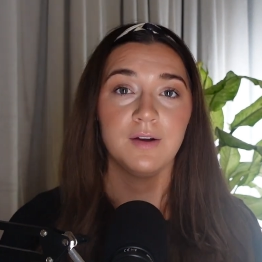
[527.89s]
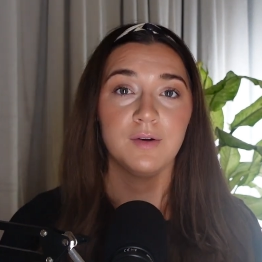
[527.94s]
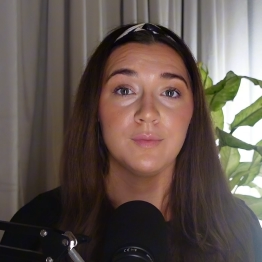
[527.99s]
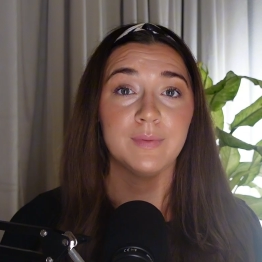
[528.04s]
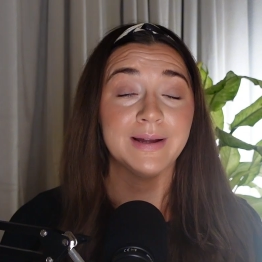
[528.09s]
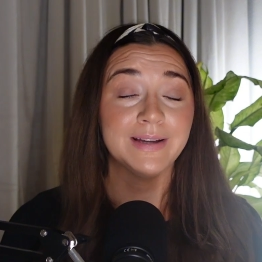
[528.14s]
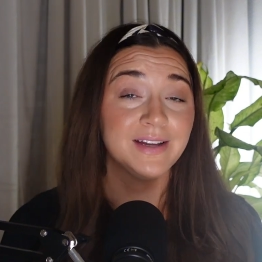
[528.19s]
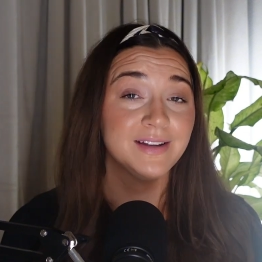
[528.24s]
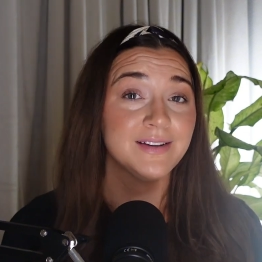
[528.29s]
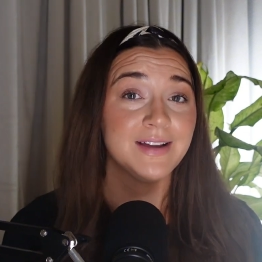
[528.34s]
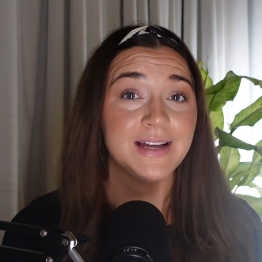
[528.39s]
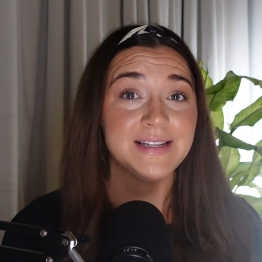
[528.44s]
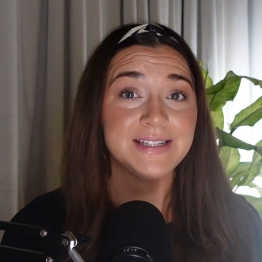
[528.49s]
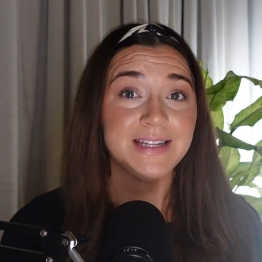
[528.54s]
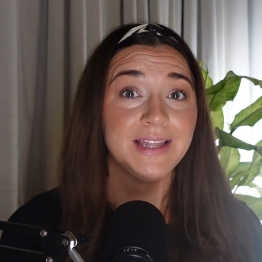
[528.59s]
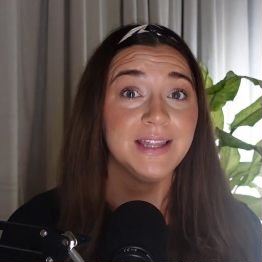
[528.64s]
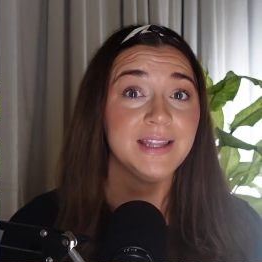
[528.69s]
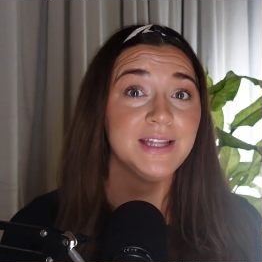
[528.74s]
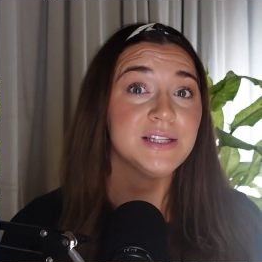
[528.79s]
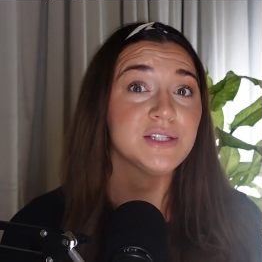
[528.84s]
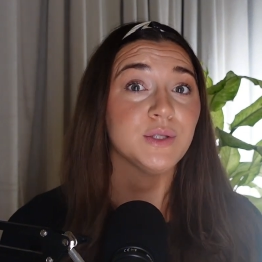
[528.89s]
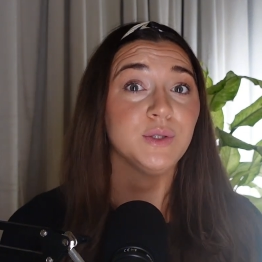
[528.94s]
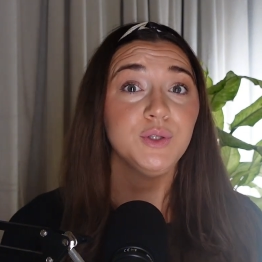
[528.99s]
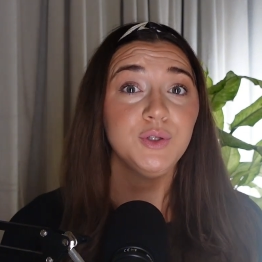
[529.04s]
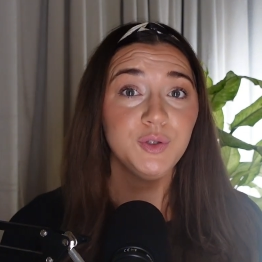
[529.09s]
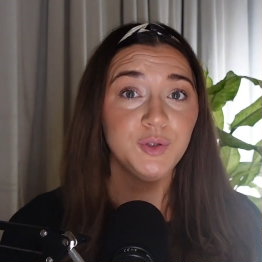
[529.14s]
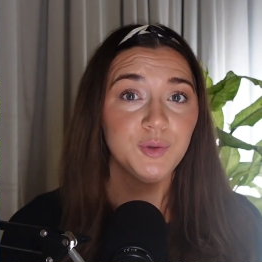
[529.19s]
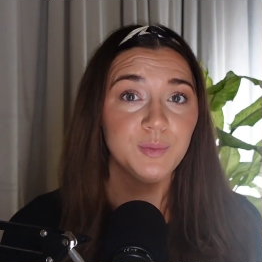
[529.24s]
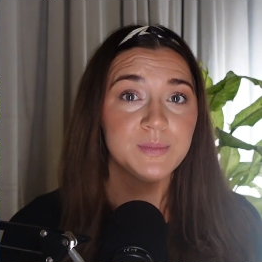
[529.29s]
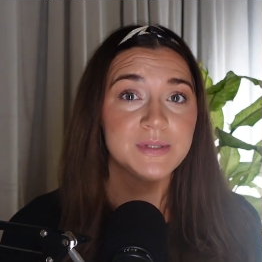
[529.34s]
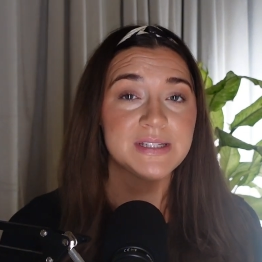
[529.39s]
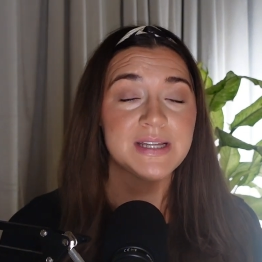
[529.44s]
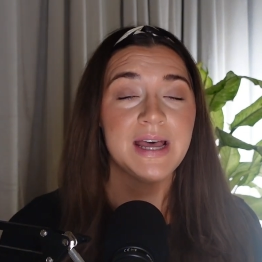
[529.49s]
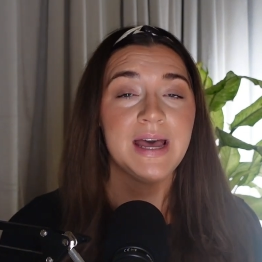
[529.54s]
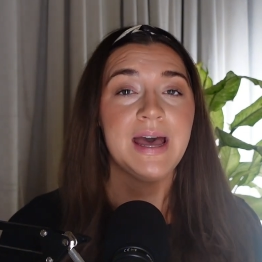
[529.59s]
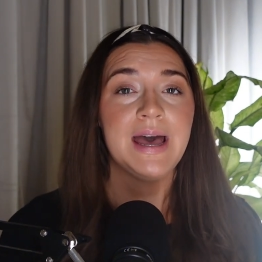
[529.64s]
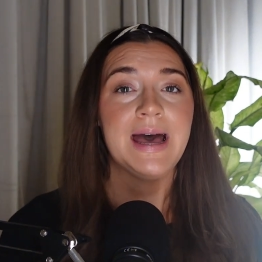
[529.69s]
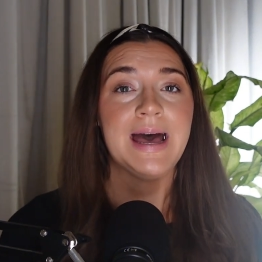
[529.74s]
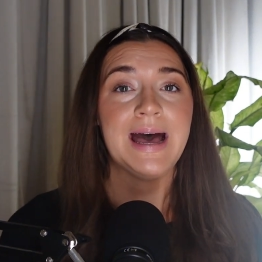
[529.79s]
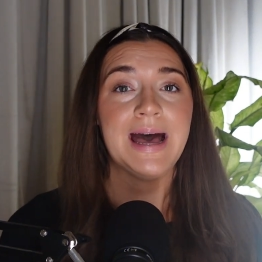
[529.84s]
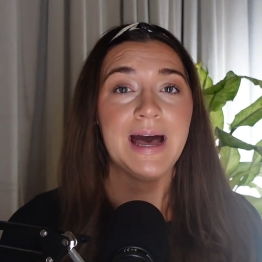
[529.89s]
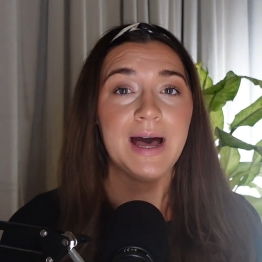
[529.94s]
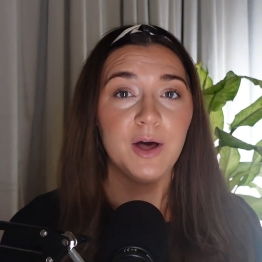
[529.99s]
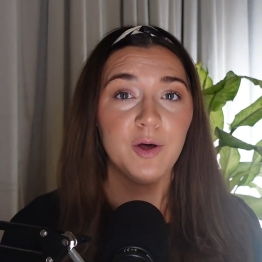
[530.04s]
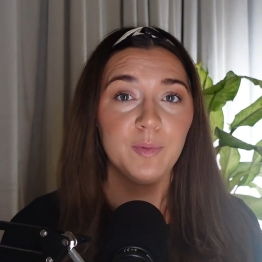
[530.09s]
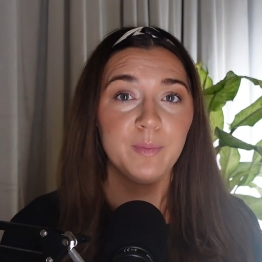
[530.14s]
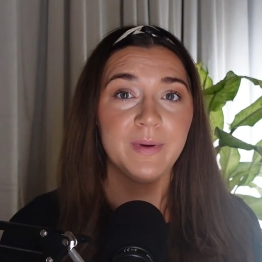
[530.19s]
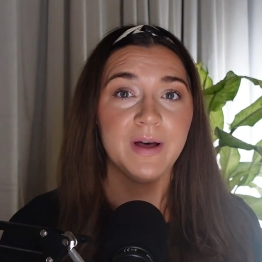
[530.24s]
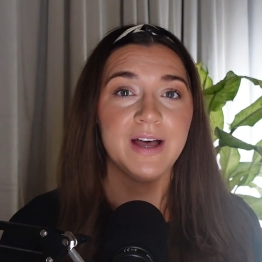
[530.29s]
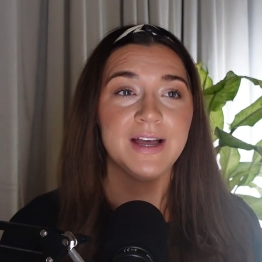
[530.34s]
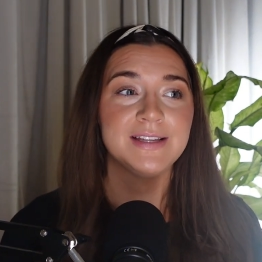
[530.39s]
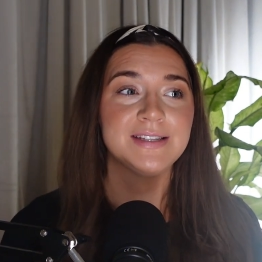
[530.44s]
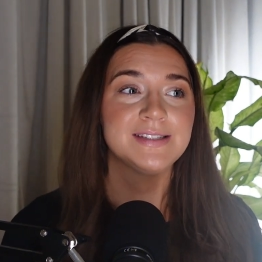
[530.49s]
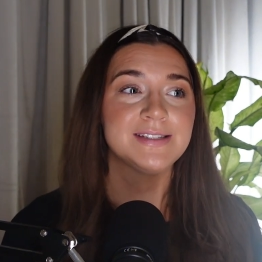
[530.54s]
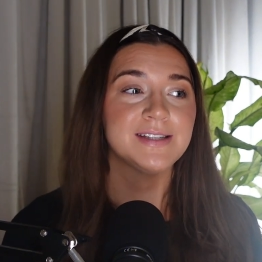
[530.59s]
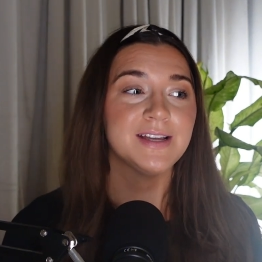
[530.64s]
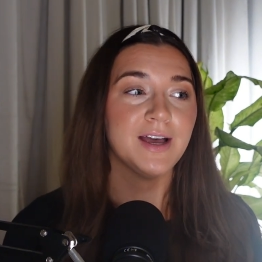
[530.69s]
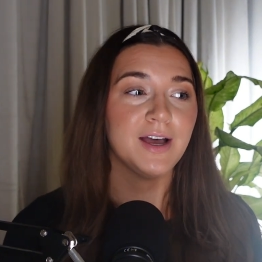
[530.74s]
Recognizing these loops help us